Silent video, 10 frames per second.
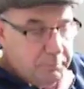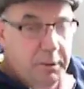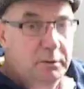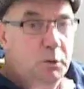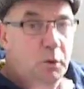A
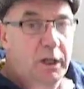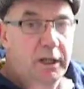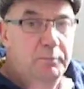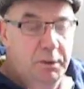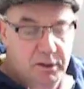lot of people
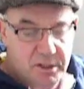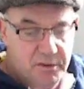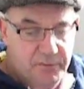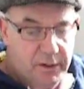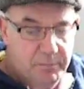don't like it
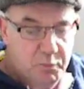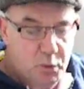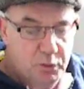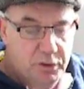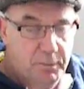because it's very
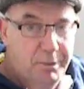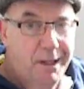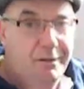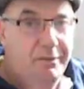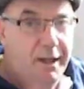prone to
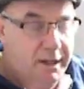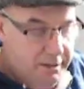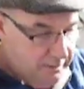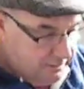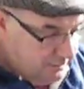black
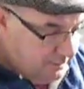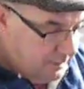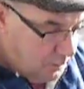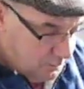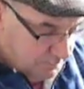fly.
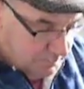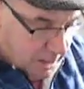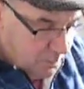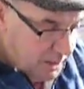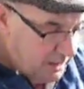Now,
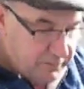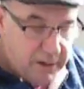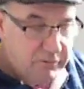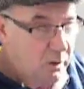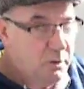my way
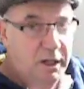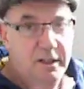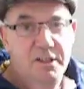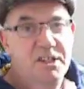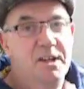of getting around
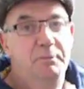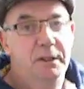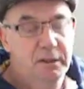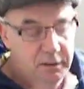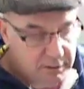that is
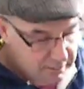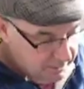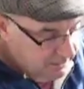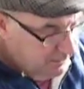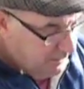simple.
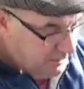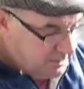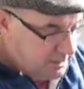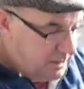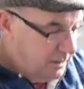
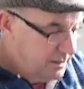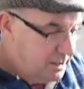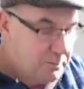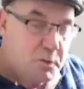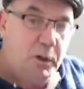It's
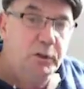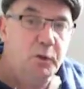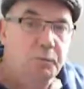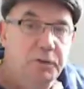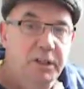the same as
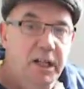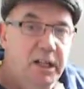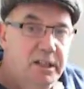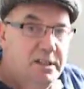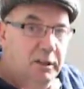what I do with my
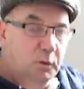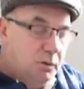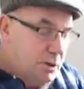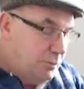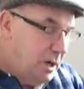dahlias.
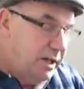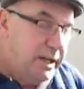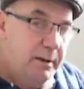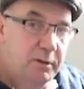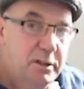I don't spray
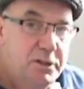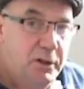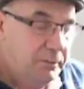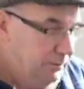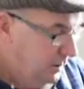any
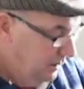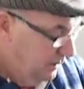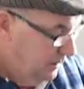chemicals on them.